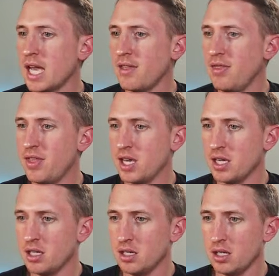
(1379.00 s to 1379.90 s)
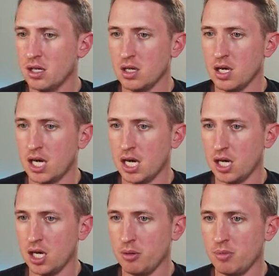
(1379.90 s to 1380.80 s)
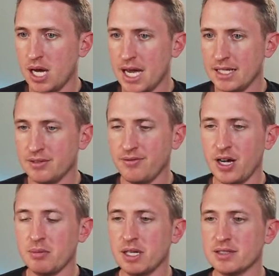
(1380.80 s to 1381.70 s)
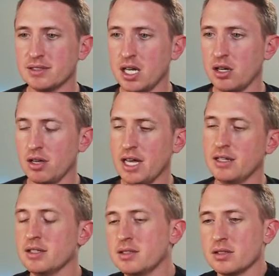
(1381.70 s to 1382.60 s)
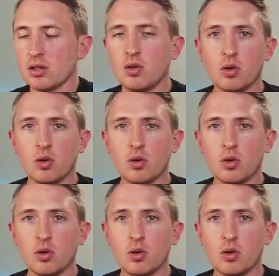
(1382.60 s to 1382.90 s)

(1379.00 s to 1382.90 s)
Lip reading: And then I define my style. And this is the